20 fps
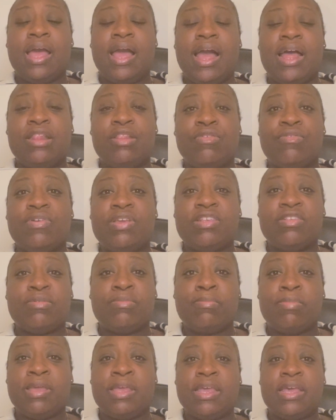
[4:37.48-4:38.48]
And the
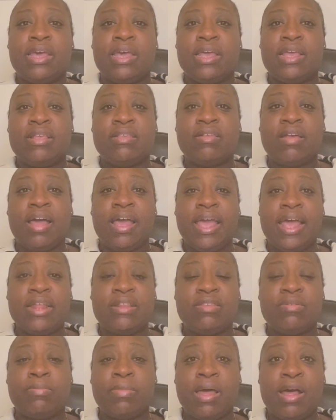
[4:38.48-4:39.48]
reason being is I
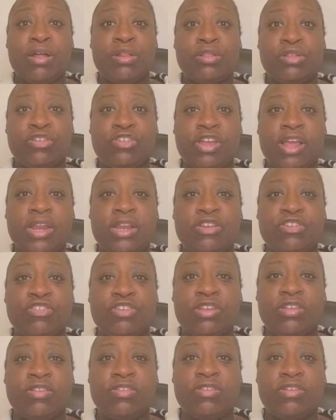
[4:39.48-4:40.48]
had some health
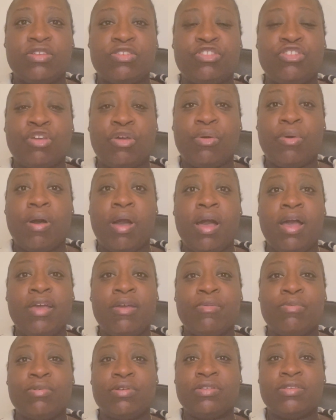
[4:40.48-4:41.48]
challenges. So I
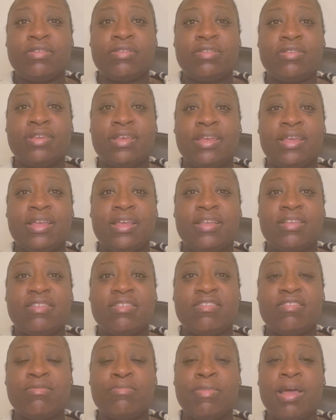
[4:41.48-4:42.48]
was
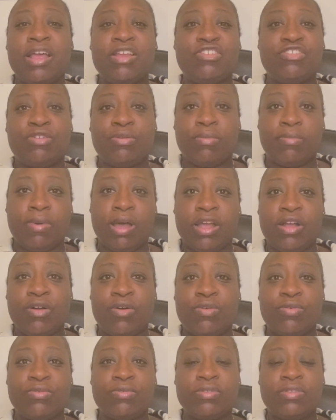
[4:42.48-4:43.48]
smashing my
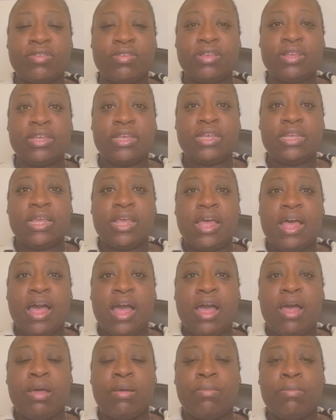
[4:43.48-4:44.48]
goals.
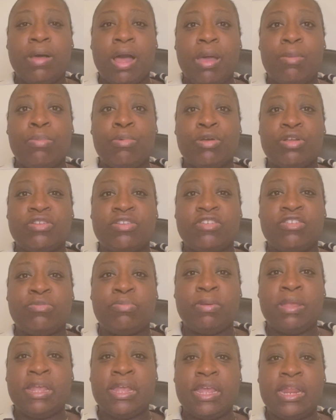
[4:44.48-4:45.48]
Um, I booked a
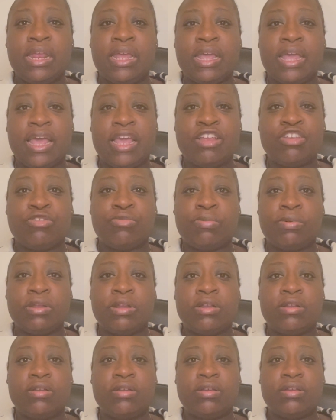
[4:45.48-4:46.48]
speaking
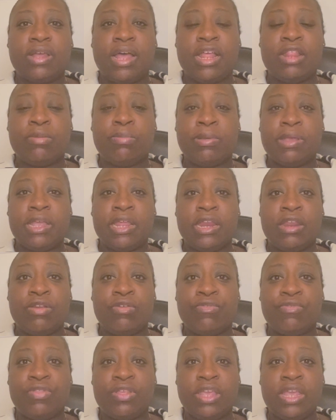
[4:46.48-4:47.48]
engagement at the beginning
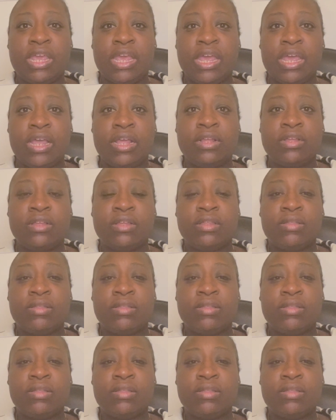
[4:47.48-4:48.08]
of the year